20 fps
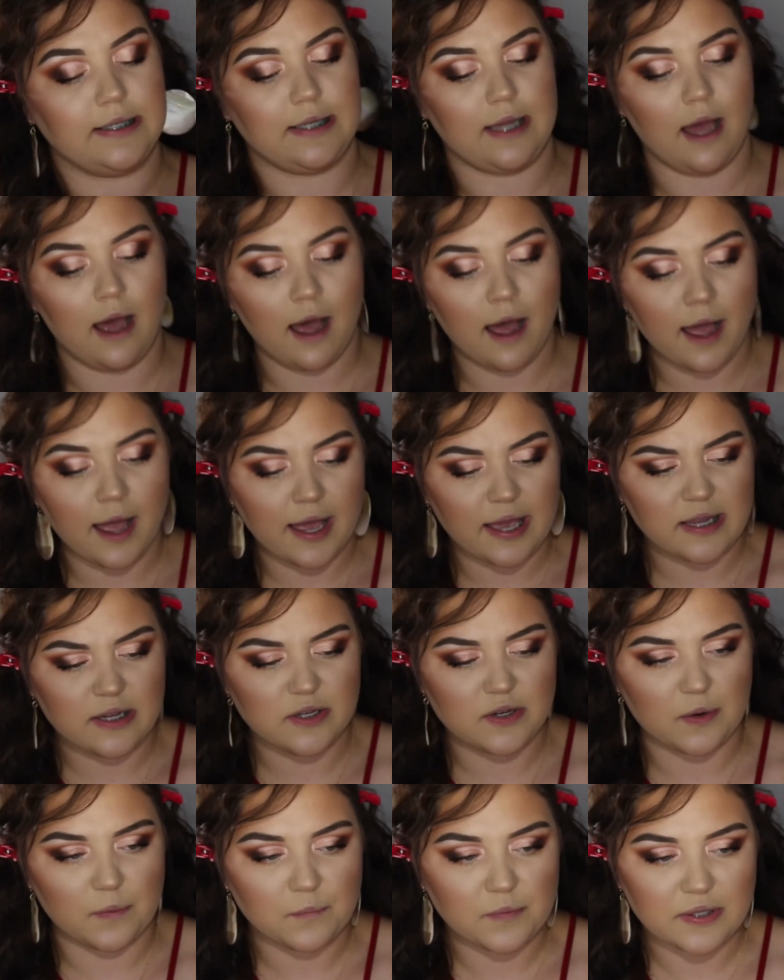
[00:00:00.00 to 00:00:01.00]
I
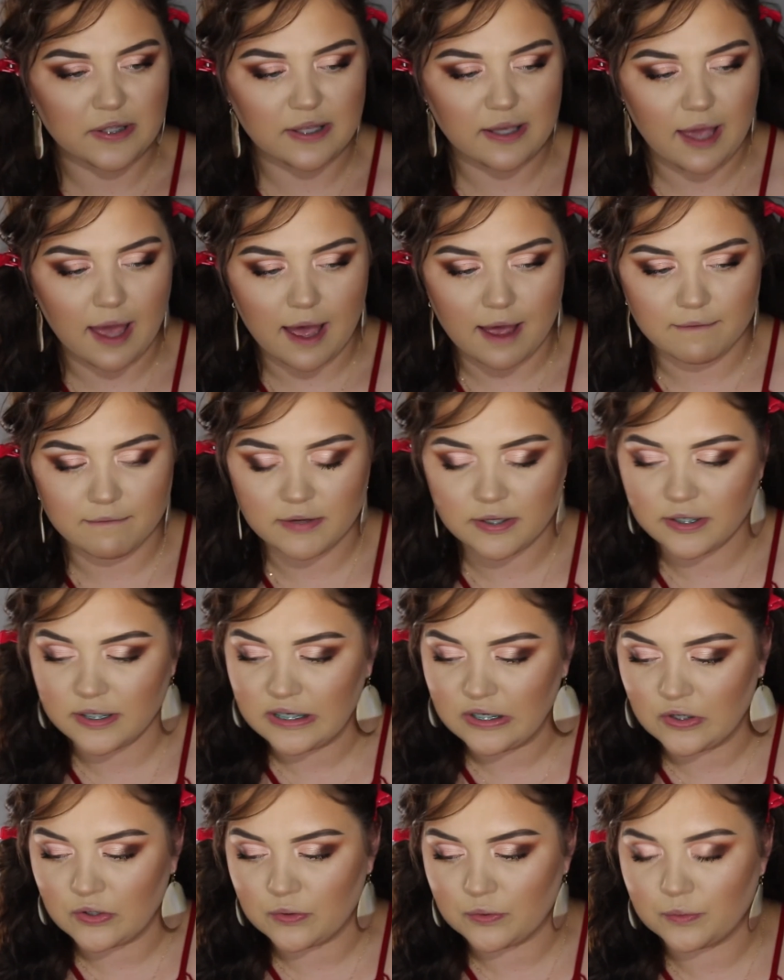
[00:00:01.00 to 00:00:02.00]
don't really have
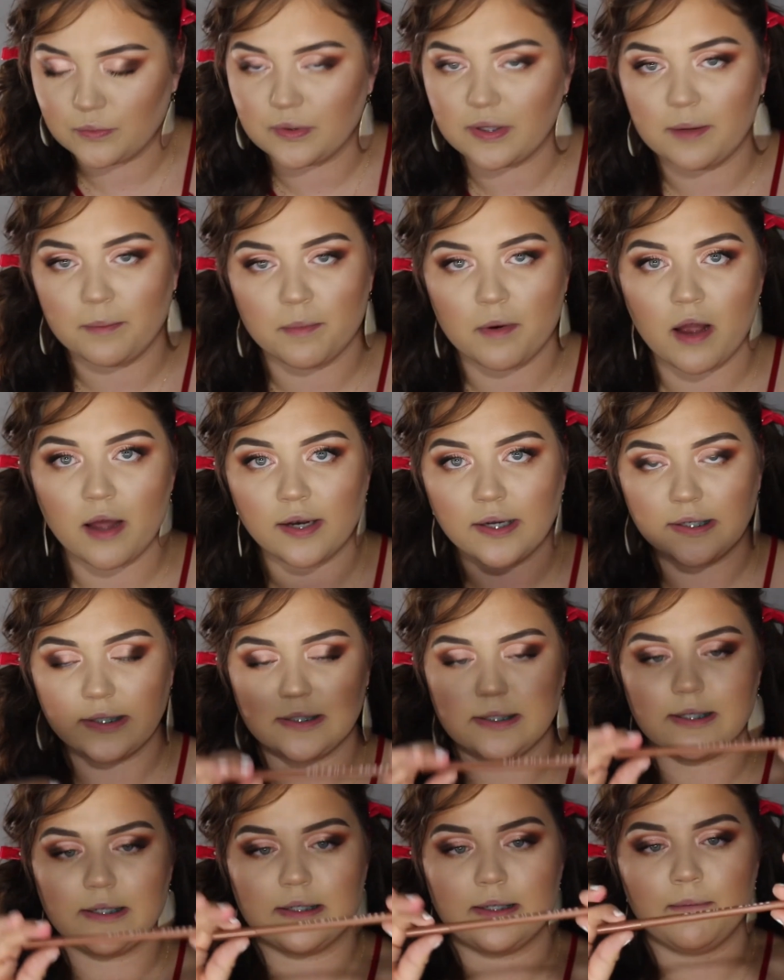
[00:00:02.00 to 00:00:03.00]
any new lip
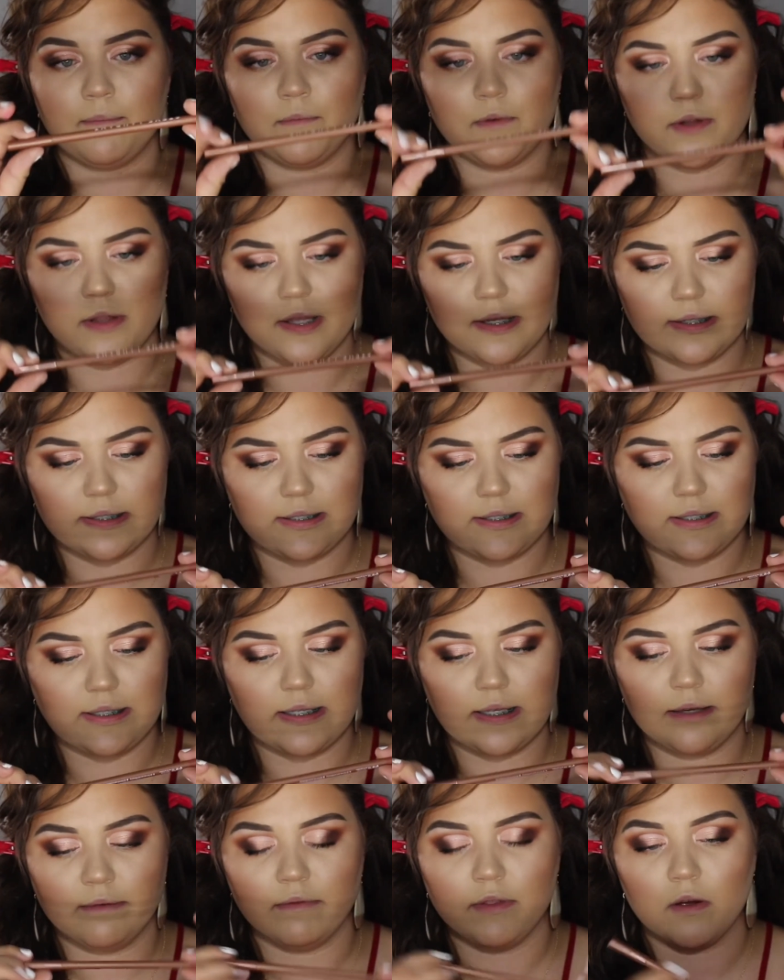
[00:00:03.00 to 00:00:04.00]
products except for this
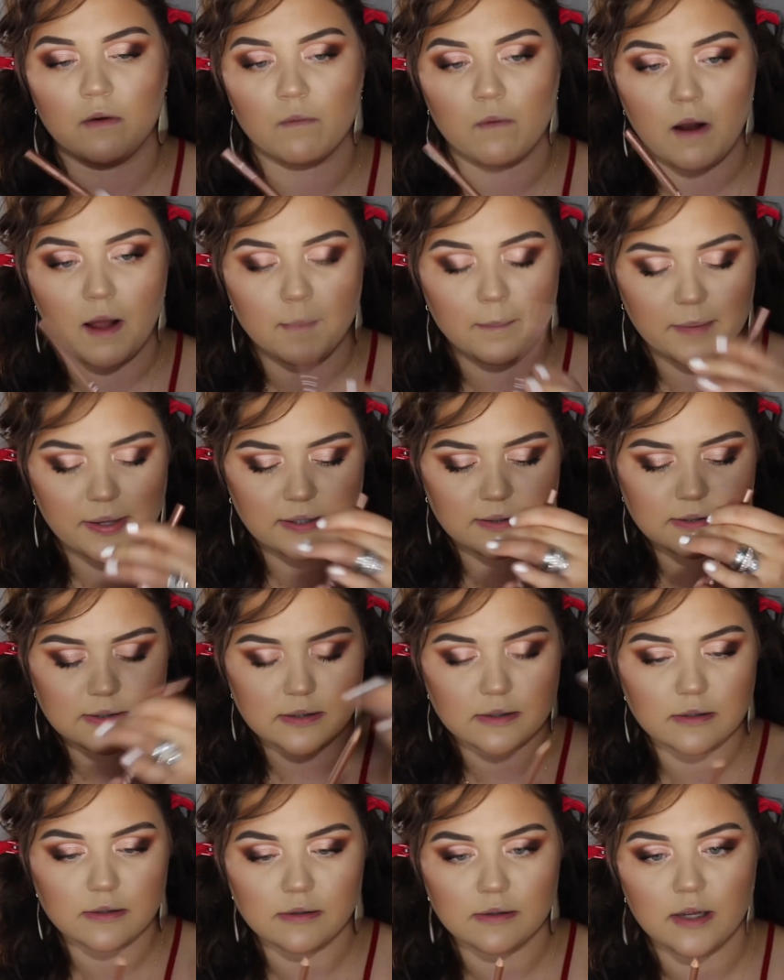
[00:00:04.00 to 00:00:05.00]
Steve Laurent
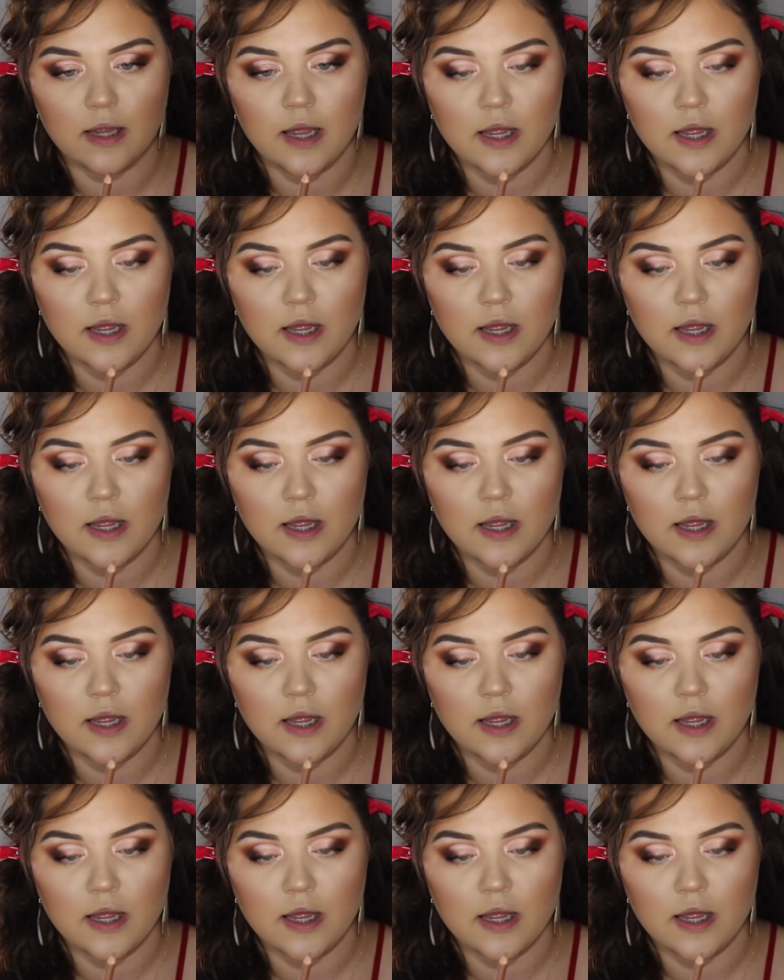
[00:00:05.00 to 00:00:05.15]
pencil,